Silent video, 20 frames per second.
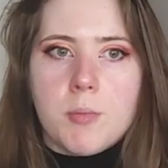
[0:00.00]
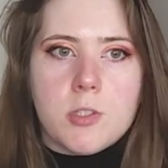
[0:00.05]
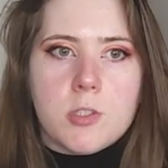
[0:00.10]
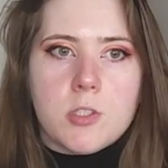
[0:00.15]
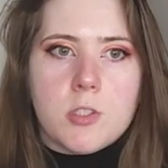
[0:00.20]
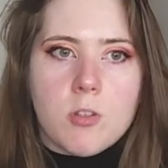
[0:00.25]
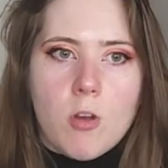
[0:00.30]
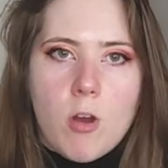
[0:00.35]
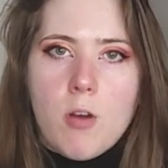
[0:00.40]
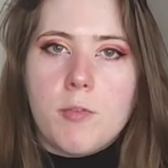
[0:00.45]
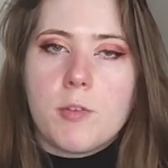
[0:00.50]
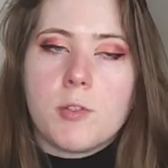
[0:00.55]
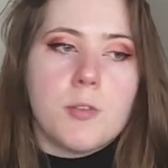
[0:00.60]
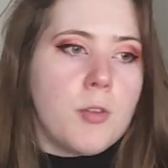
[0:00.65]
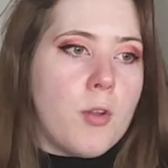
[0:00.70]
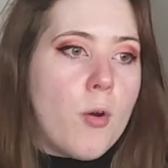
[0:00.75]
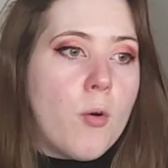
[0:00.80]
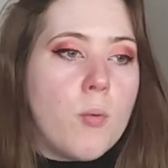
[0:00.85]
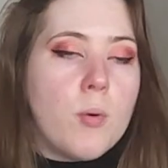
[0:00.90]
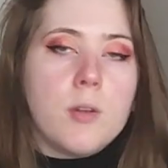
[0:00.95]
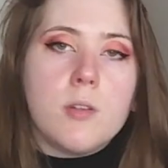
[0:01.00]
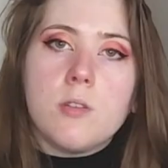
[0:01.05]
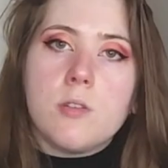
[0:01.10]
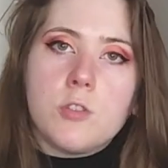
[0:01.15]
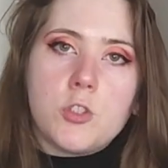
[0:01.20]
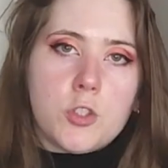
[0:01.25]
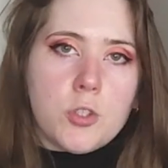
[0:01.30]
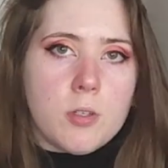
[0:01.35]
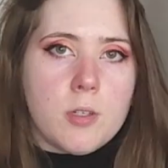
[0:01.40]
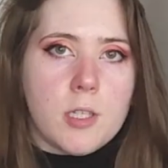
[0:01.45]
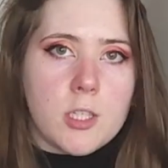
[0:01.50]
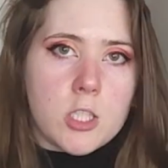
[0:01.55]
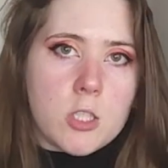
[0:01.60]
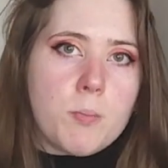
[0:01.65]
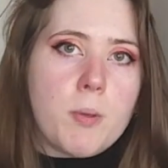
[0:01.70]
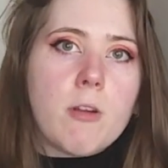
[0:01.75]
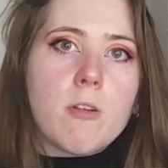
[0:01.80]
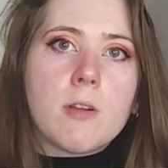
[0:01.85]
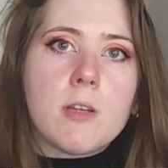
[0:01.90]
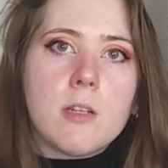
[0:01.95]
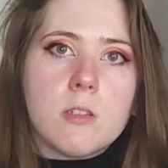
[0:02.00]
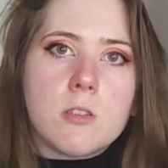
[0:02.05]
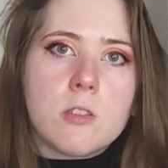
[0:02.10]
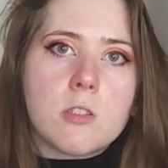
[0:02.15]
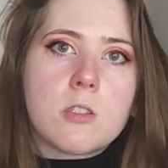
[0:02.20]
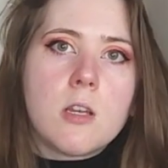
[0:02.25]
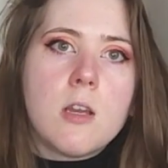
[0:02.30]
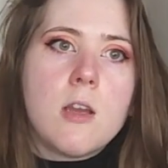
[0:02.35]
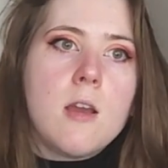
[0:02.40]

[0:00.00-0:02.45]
This is awful. No one should experience